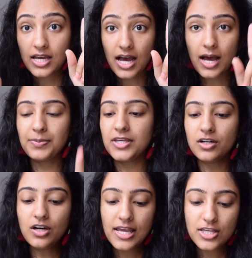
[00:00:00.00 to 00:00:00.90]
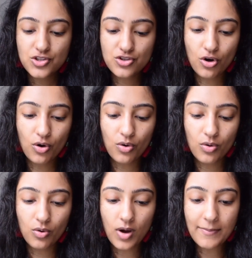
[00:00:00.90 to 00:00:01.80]
up here. So
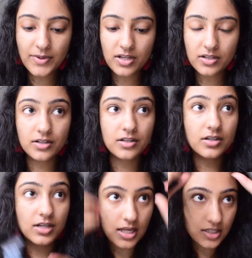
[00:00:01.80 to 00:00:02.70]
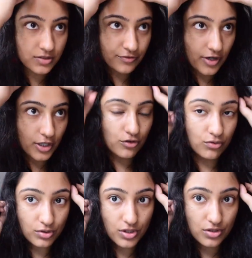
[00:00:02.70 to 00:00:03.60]
I'm gonna color the front
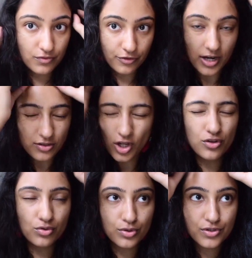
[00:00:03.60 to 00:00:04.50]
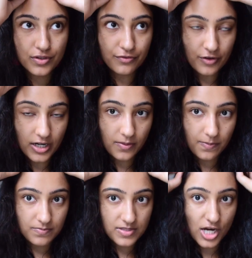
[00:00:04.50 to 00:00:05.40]
the front
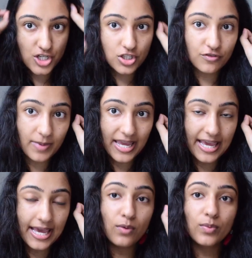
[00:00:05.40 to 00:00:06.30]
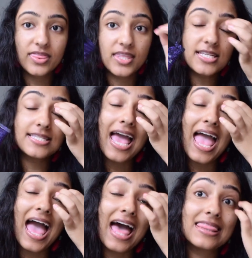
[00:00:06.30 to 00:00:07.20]
sections of my hair with this,
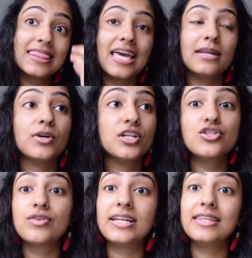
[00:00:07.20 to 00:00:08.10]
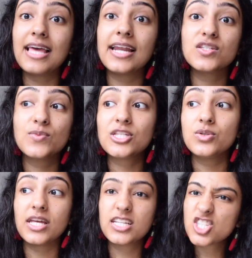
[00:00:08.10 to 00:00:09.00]
and then I'm gonna straighten that as well so that it's